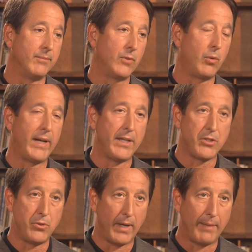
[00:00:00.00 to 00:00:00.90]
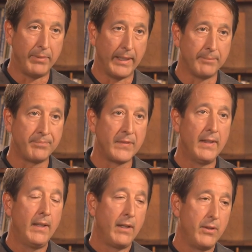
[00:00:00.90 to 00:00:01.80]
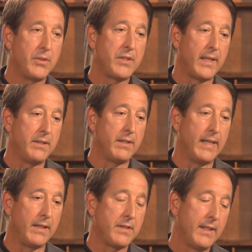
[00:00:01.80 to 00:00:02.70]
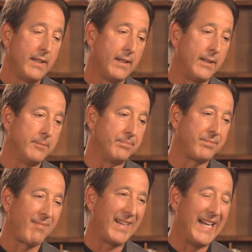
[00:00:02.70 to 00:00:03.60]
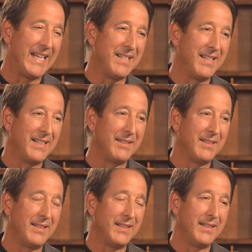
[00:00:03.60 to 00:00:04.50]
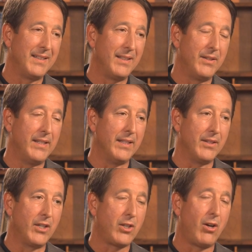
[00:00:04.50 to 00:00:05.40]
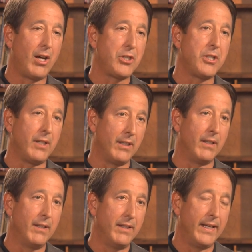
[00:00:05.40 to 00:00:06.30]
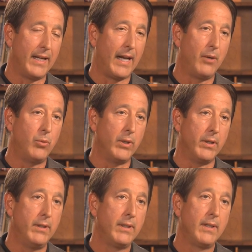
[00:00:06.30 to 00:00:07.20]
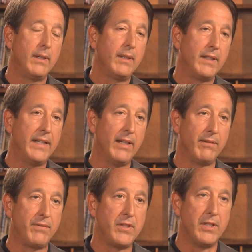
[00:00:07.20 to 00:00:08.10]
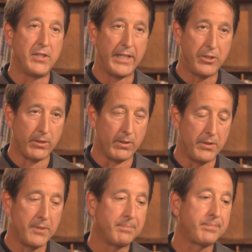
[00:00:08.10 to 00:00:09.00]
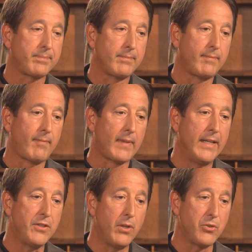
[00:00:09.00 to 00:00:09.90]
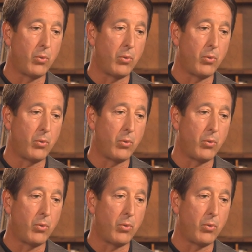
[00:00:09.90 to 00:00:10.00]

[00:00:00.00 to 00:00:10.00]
grades dropping, those kinds of things. And the caution that I would give to the teachers and to those